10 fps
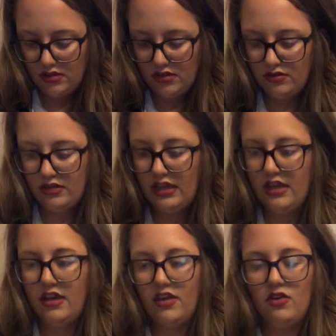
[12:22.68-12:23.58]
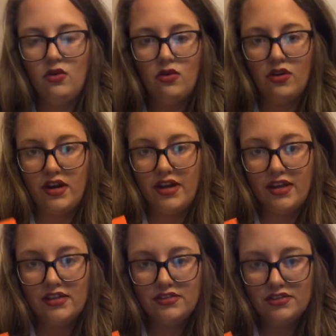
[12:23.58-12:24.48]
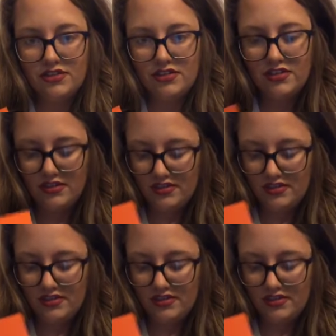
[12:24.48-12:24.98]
you get an orange,